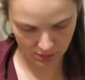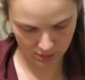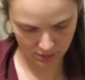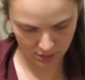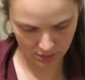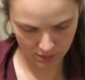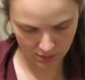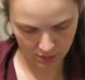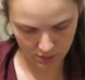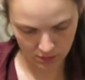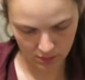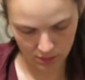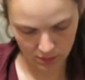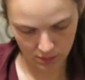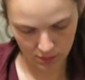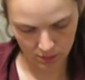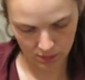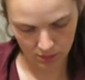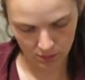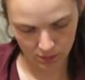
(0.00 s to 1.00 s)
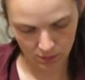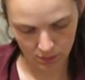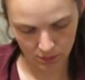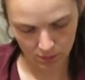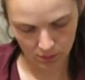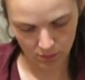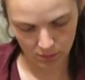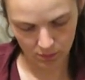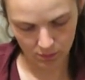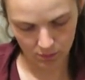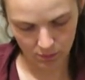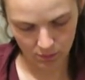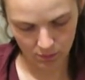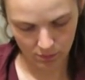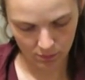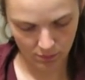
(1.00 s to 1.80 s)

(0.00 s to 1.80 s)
Nobody speaks.